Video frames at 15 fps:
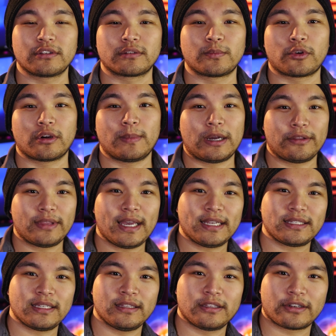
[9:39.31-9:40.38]
more about
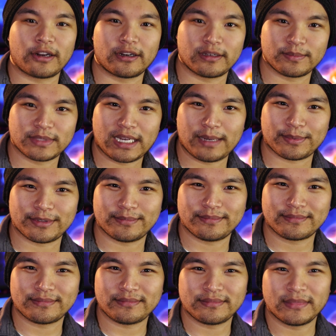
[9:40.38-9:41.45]
that in the card up top.
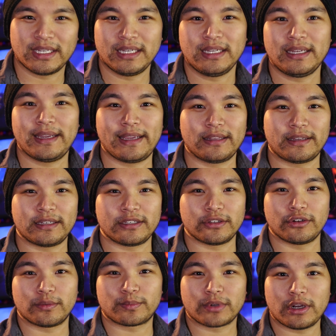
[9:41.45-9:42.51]
A Lighting
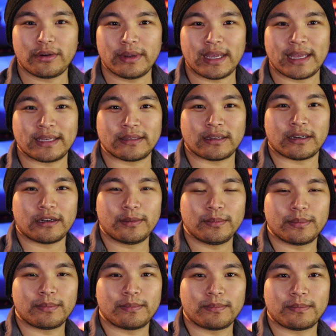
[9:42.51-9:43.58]
Node Pro and a hub
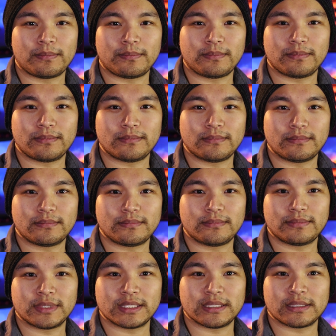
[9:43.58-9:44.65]

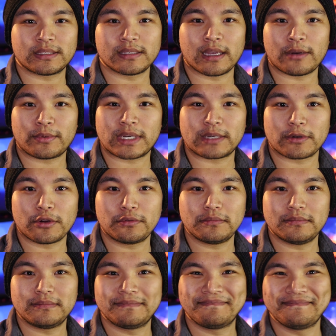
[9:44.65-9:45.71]
is not what I wrote,
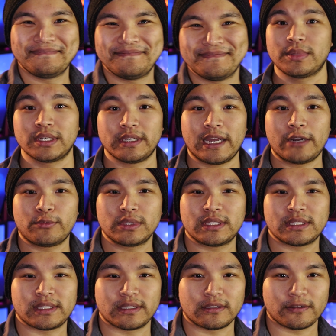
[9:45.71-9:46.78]
but not with
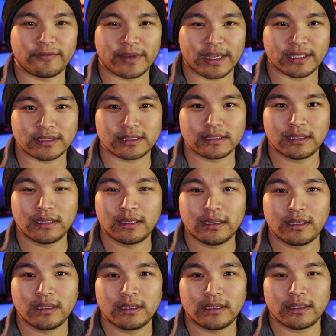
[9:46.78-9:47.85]
the single fans.
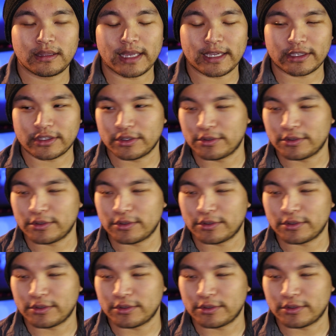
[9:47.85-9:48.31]
Thank